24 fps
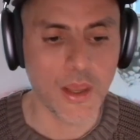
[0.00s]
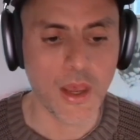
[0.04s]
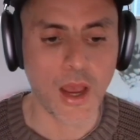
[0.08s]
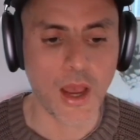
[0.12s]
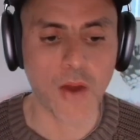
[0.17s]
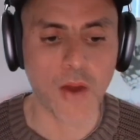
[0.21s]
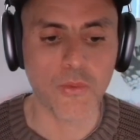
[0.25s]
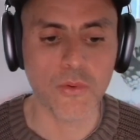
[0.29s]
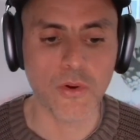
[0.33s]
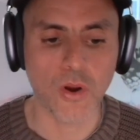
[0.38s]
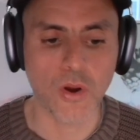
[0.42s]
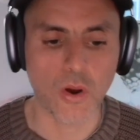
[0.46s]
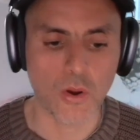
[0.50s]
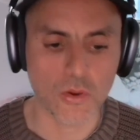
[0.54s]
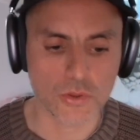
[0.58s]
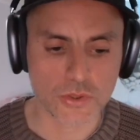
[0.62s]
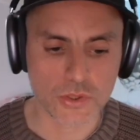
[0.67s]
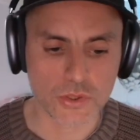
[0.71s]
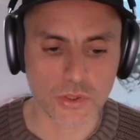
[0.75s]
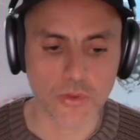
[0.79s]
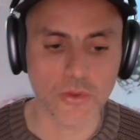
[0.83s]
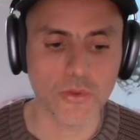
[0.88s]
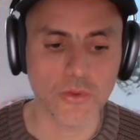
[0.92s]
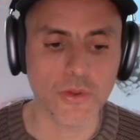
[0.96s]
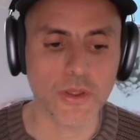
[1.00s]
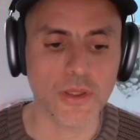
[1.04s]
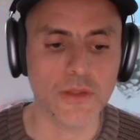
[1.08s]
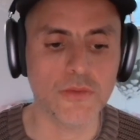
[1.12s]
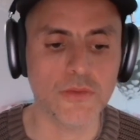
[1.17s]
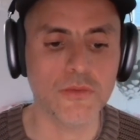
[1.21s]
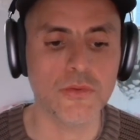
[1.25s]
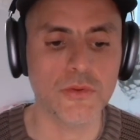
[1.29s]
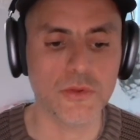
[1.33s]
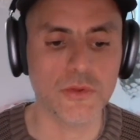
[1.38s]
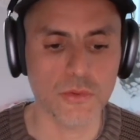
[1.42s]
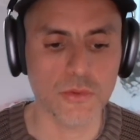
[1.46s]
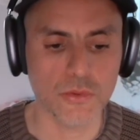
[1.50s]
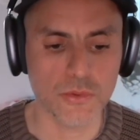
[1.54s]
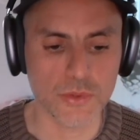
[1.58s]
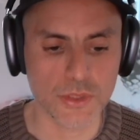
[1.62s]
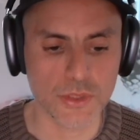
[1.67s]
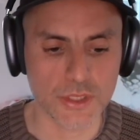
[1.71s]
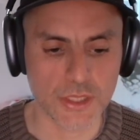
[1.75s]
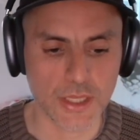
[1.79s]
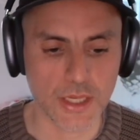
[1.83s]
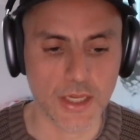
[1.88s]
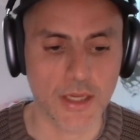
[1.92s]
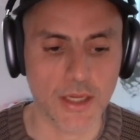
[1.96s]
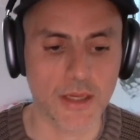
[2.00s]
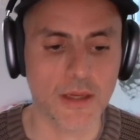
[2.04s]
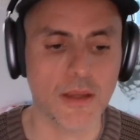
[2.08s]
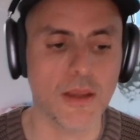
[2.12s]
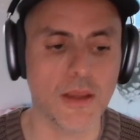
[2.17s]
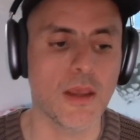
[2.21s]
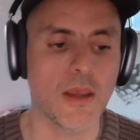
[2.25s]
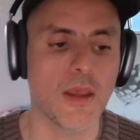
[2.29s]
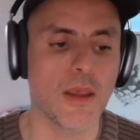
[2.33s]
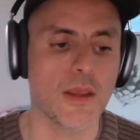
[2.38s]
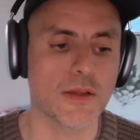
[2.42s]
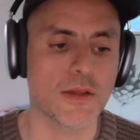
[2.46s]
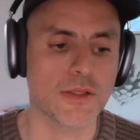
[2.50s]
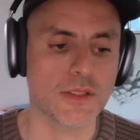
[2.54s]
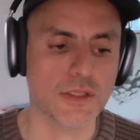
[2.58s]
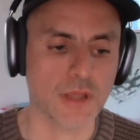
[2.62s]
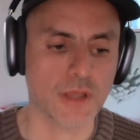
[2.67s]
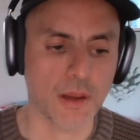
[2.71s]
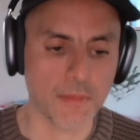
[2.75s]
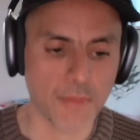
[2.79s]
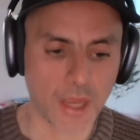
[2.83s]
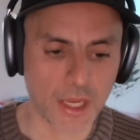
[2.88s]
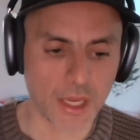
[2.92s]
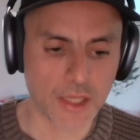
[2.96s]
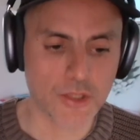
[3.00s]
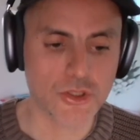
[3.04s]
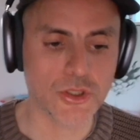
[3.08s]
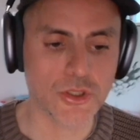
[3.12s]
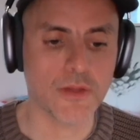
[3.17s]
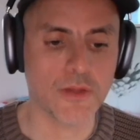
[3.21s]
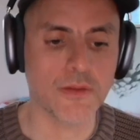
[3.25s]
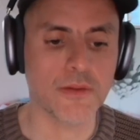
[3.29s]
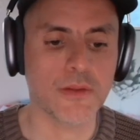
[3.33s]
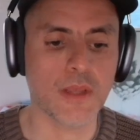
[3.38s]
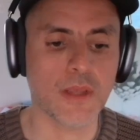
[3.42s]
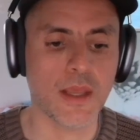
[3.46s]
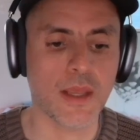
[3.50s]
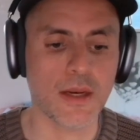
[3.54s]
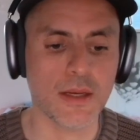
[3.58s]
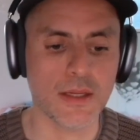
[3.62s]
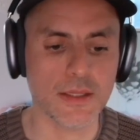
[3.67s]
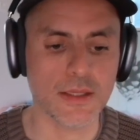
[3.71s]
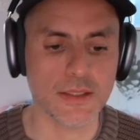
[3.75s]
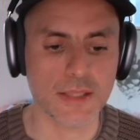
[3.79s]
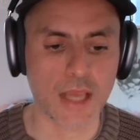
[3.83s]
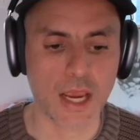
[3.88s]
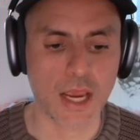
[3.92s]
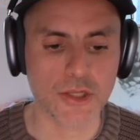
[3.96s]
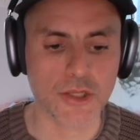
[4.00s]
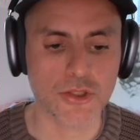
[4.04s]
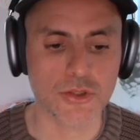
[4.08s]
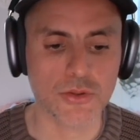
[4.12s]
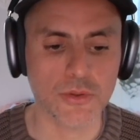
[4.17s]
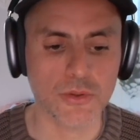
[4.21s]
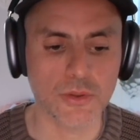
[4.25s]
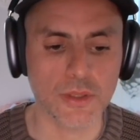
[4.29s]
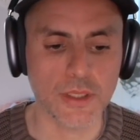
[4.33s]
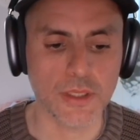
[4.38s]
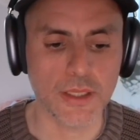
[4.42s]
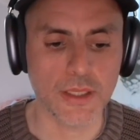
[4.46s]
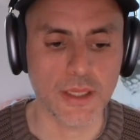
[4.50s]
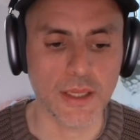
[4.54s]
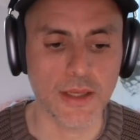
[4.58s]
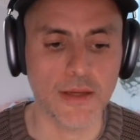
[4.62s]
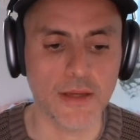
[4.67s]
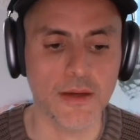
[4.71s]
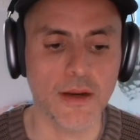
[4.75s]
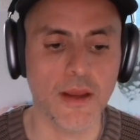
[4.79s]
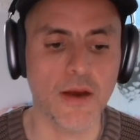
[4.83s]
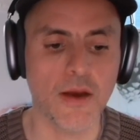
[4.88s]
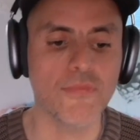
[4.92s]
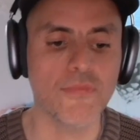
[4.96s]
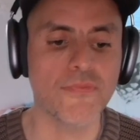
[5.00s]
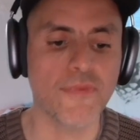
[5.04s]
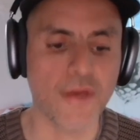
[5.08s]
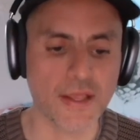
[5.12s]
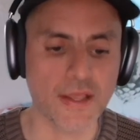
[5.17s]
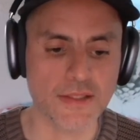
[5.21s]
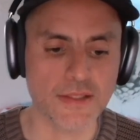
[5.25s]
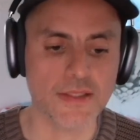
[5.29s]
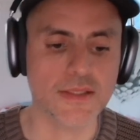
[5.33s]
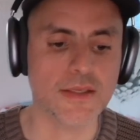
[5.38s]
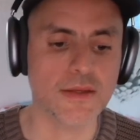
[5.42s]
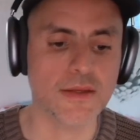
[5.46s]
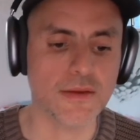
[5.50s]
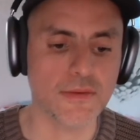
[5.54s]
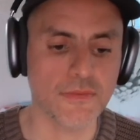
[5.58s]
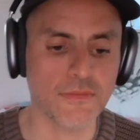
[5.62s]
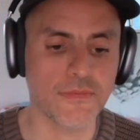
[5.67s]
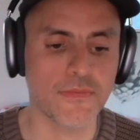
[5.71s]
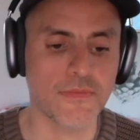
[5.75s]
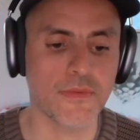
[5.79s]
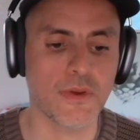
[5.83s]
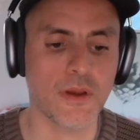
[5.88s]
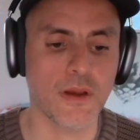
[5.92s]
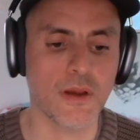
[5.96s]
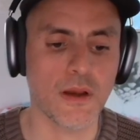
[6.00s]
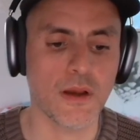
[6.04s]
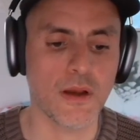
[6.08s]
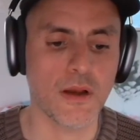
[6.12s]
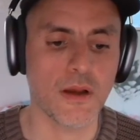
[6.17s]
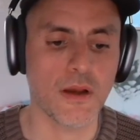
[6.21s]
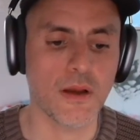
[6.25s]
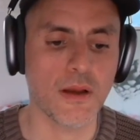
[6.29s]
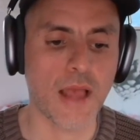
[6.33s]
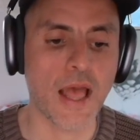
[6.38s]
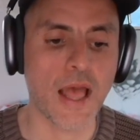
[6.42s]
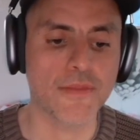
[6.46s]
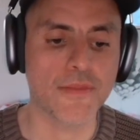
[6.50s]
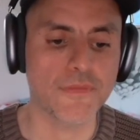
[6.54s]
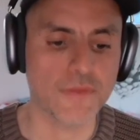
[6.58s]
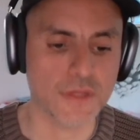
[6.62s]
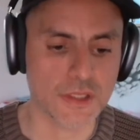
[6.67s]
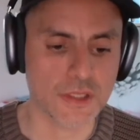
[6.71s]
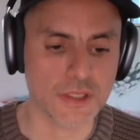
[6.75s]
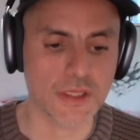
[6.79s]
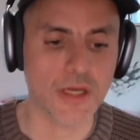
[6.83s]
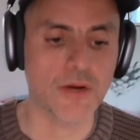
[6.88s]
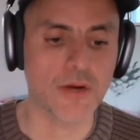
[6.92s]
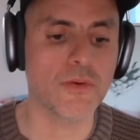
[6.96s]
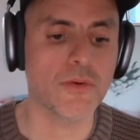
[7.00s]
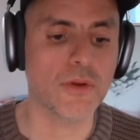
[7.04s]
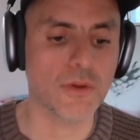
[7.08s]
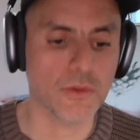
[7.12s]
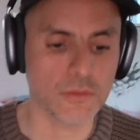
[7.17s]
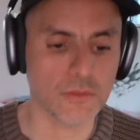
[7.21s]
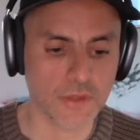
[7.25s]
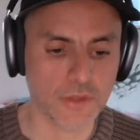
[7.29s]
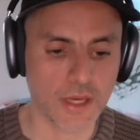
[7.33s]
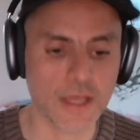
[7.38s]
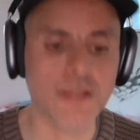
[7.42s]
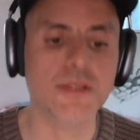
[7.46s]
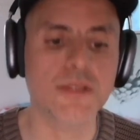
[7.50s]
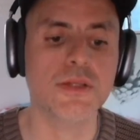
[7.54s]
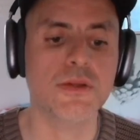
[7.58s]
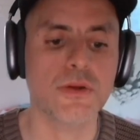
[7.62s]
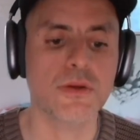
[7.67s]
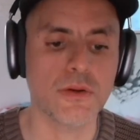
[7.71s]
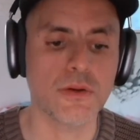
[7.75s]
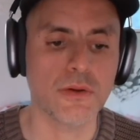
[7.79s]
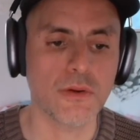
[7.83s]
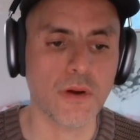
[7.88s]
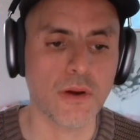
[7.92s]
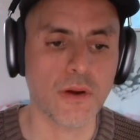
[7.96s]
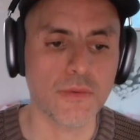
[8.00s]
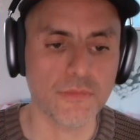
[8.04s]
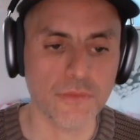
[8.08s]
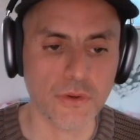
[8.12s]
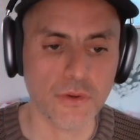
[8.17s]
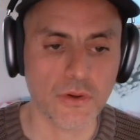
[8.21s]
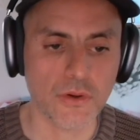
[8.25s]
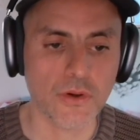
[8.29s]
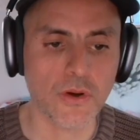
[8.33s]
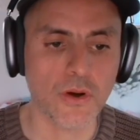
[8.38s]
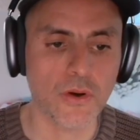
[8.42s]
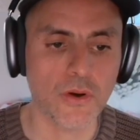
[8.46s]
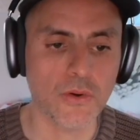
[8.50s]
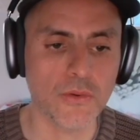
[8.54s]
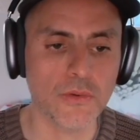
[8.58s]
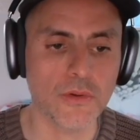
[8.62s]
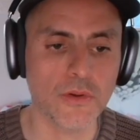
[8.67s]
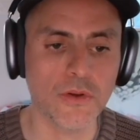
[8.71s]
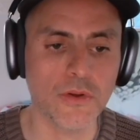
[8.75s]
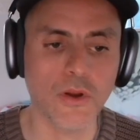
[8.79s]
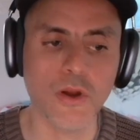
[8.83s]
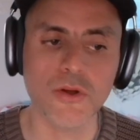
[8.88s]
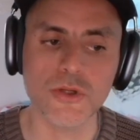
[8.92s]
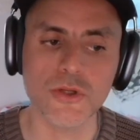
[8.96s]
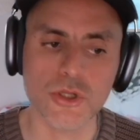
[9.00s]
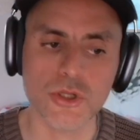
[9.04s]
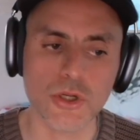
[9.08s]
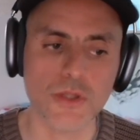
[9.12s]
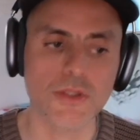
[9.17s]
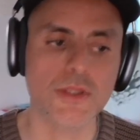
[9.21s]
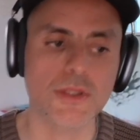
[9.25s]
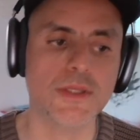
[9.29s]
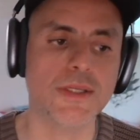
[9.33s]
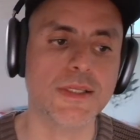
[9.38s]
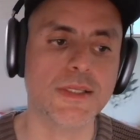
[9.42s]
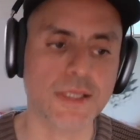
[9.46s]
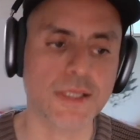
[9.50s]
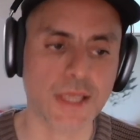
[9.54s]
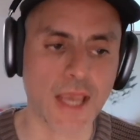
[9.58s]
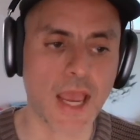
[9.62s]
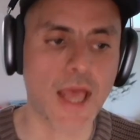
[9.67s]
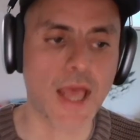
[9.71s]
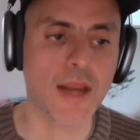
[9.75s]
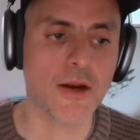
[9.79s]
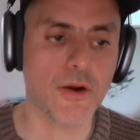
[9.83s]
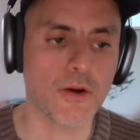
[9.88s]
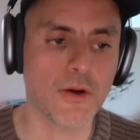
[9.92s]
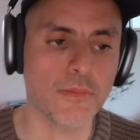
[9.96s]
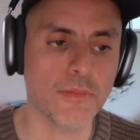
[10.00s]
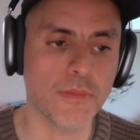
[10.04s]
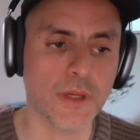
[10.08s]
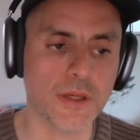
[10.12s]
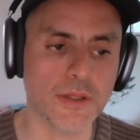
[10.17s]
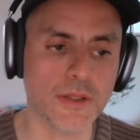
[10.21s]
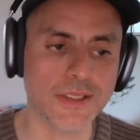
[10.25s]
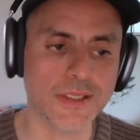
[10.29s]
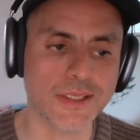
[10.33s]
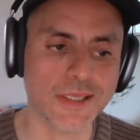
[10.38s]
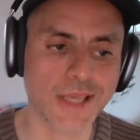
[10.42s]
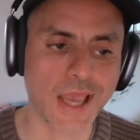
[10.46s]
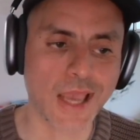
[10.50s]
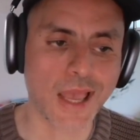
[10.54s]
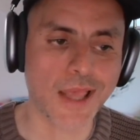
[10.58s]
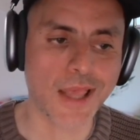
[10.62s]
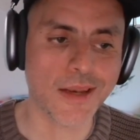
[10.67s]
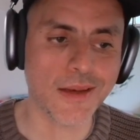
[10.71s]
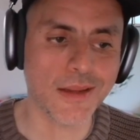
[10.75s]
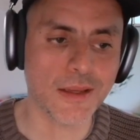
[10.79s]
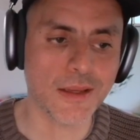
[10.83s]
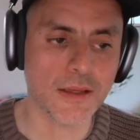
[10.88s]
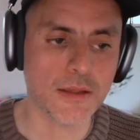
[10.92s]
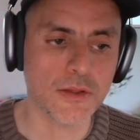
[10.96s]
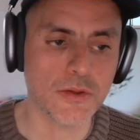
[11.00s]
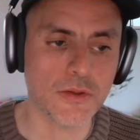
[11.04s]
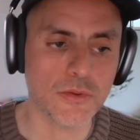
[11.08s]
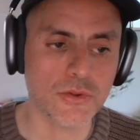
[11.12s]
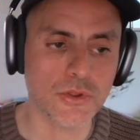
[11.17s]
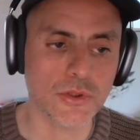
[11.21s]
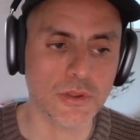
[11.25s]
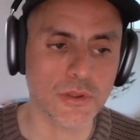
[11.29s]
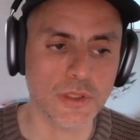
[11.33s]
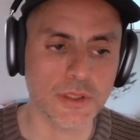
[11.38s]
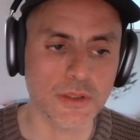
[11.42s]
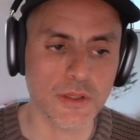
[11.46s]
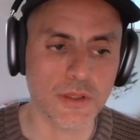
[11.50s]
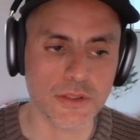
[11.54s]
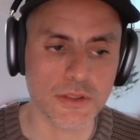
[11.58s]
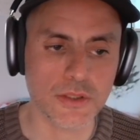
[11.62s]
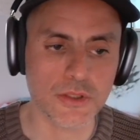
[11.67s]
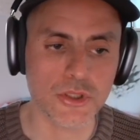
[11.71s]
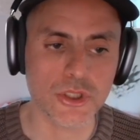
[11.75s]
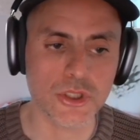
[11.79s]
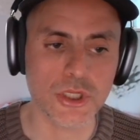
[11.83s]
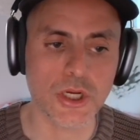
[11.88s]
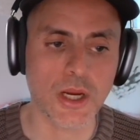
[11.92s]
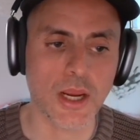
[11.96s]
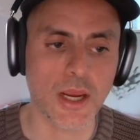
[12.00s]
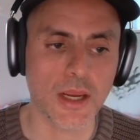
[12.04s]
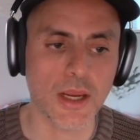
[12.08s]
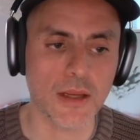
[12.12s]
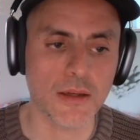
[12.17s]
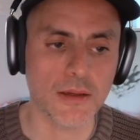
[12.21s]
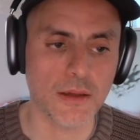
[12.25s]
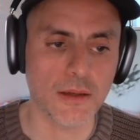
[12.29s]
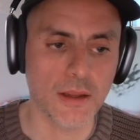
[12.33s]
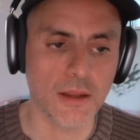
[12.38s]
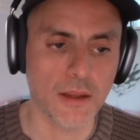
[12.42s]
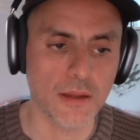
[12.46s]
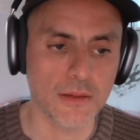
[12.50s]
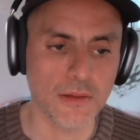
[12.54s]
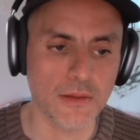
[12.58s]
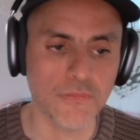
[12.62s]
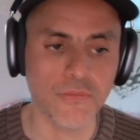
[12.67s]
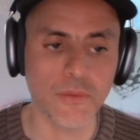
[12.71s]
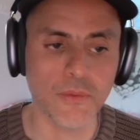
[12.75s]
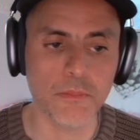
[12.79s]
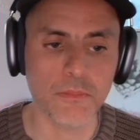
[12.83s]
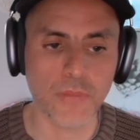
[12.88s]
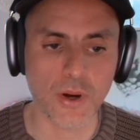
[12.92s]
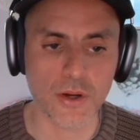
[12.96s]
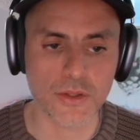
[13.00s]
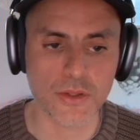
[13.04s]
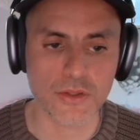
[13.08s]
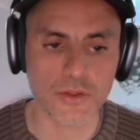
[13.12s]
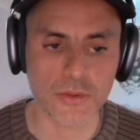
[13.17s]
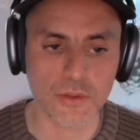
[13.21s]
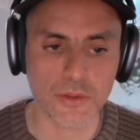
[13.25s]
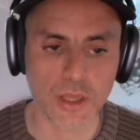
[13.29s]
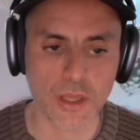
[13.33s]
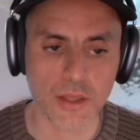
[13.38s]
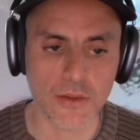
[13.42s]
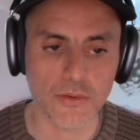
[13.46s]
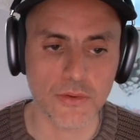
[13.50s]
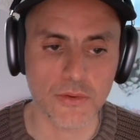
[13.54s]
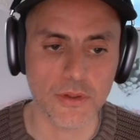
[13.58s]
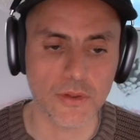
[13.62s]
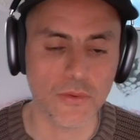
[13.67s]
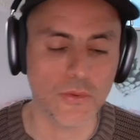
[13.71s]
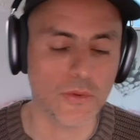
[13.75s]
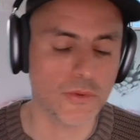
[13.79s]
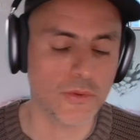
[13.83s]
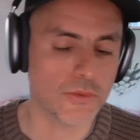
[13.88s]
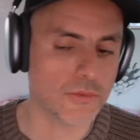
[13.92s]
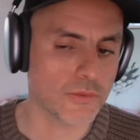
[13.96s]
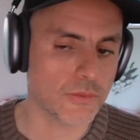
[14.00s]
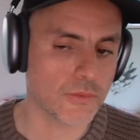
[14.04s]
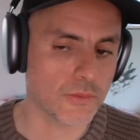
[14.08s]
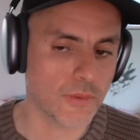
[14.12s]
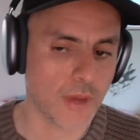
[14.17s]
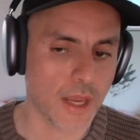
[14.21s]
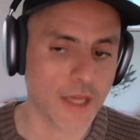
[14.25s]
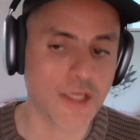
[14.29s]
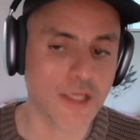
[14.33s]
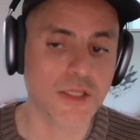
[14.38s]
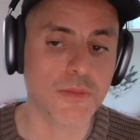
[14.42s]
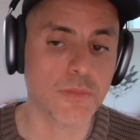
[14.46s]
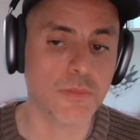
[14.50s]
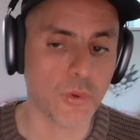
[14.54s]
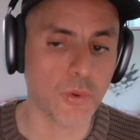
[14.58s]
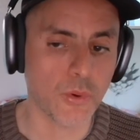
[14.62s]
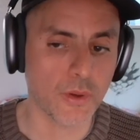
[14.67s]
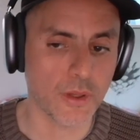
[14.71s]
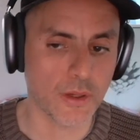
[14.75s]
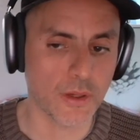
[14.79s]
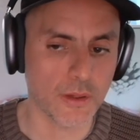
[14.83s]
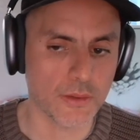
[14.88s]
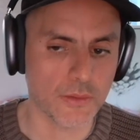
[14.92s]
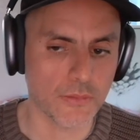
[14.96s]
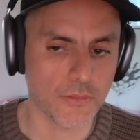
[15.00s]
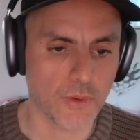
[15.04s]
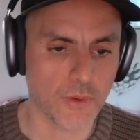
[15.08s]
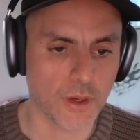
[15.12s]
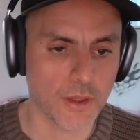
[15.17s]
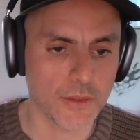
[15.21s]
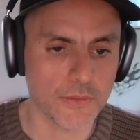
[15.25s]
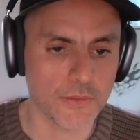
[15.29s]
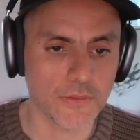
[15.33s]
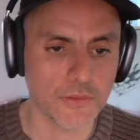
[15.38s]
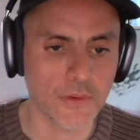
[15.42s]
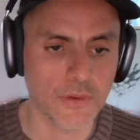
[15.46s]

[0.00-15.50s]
I would also look into using some agent that is actually an offensive adversarial tester of your code, not just the scanner, because scanning usually doesn't chain different bugs together in order to exploit it, right?